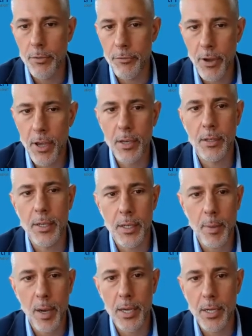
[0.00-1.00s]
failing
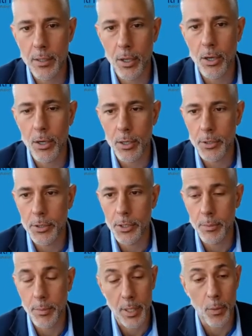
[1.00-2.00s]
by and large,
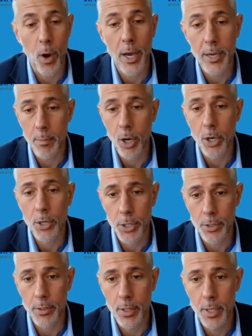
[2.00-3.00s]
by a wide
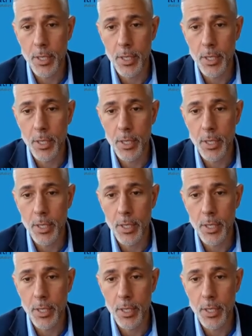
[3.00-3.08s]
margin,